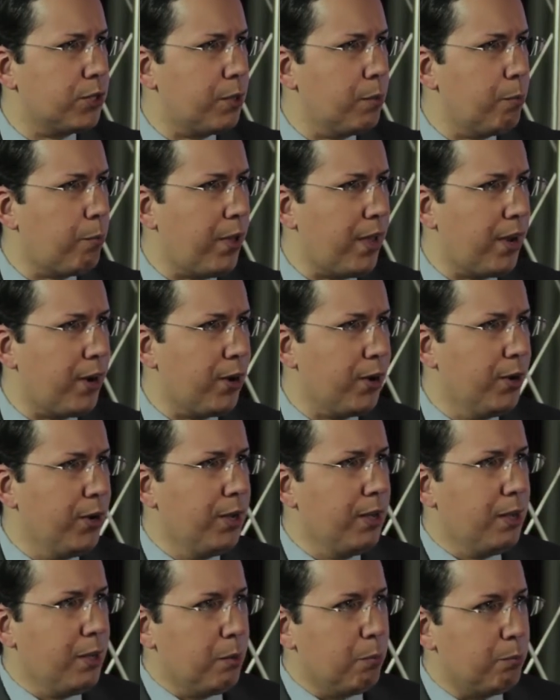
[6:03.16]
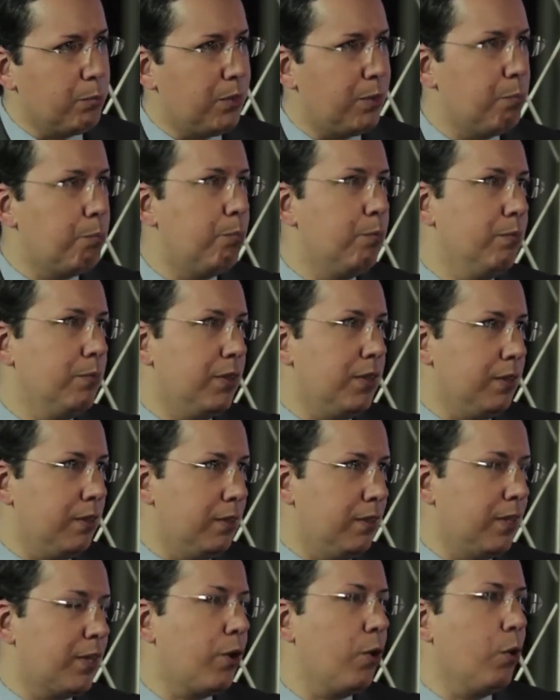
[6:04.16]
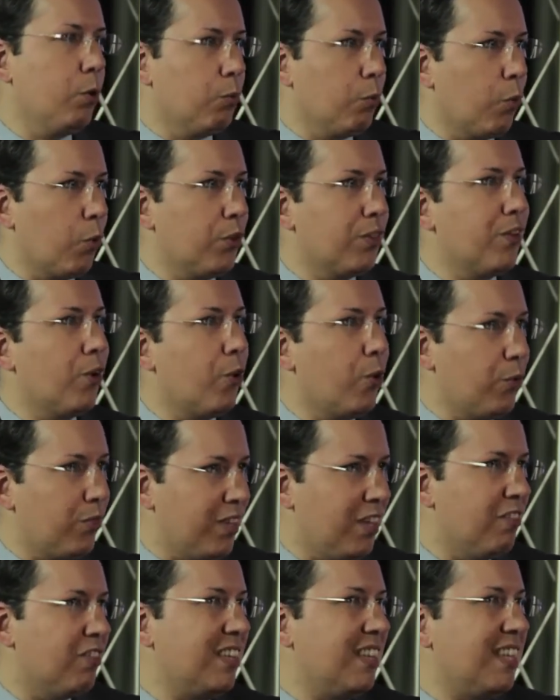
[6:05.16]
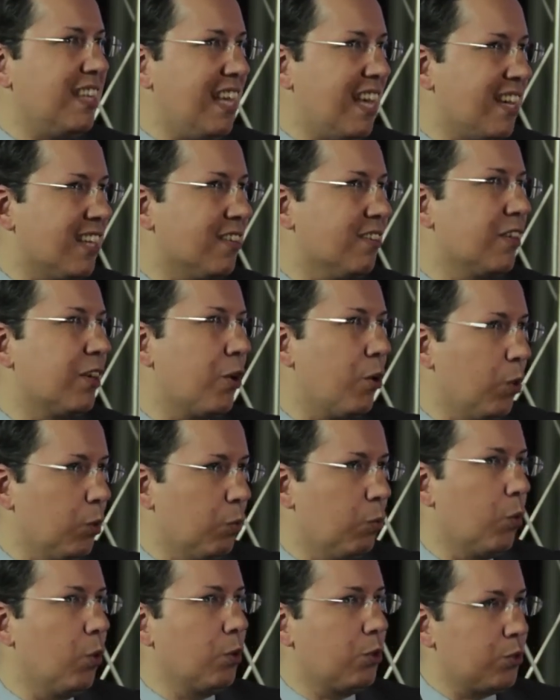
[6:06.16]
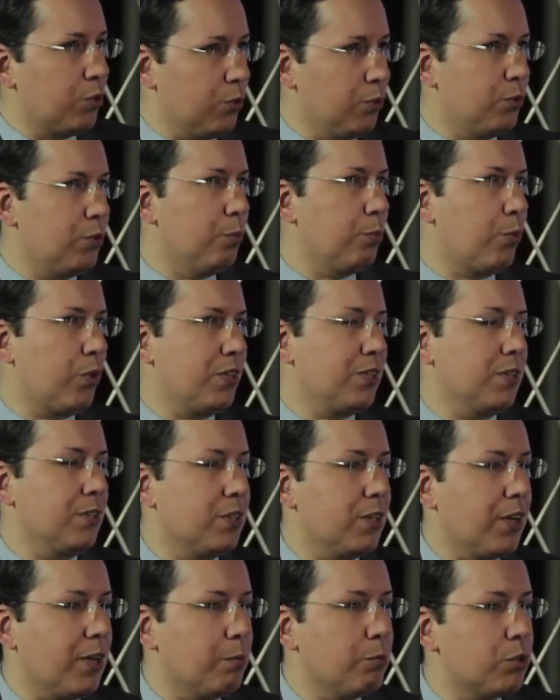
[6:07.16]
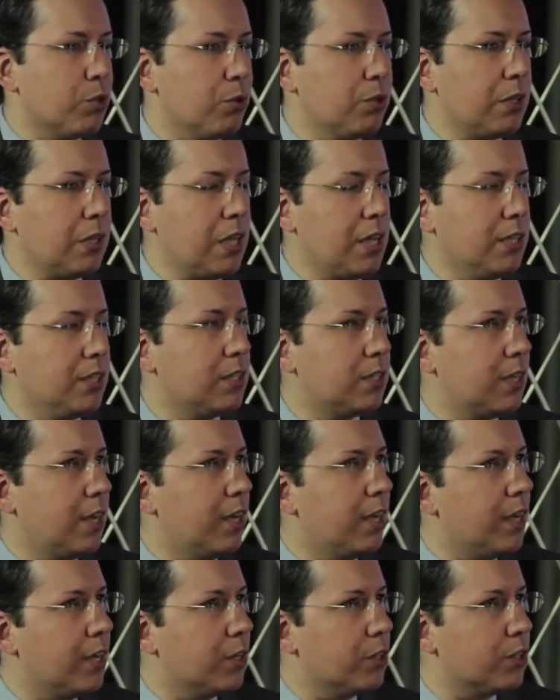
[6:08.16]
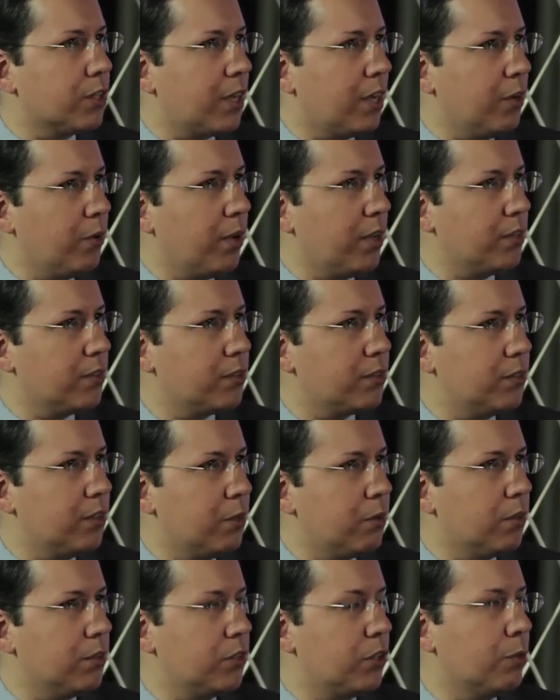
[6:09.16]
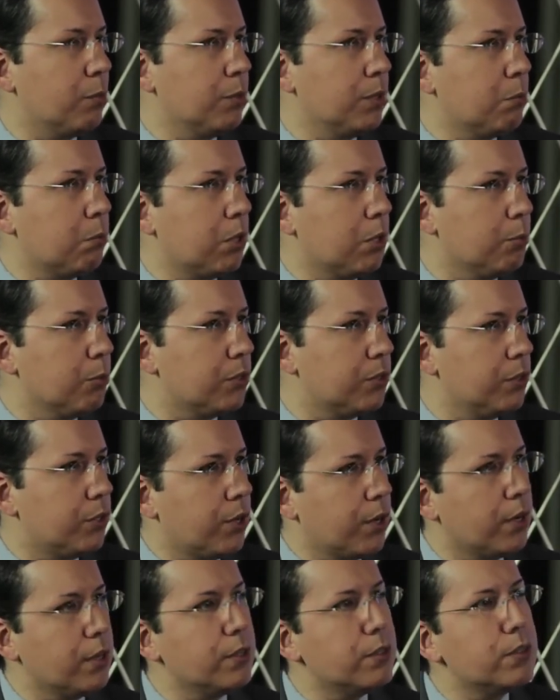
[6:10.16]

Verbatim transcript: to compare the, the, Cold War or even the end of yeah. the Cold War to, to present time. So in the last 10 years, how has your German diplomacy changed?